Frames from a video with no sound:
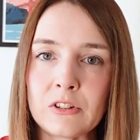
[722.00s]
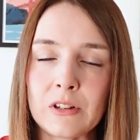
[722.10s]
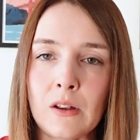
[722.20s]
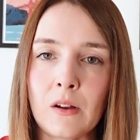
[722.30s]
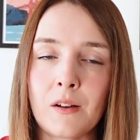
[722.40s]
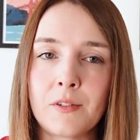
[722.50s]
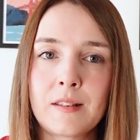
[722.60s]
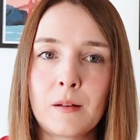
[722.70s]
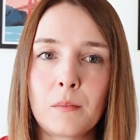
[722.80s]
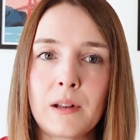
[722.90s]
to do. I've
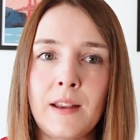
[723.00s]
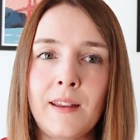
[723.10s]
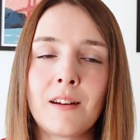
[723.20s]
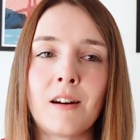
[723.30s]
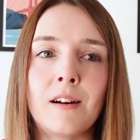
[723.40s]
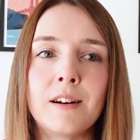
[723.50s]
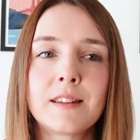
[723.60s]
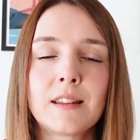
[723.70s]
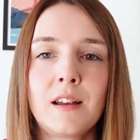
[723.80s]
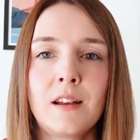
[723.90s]
simply cut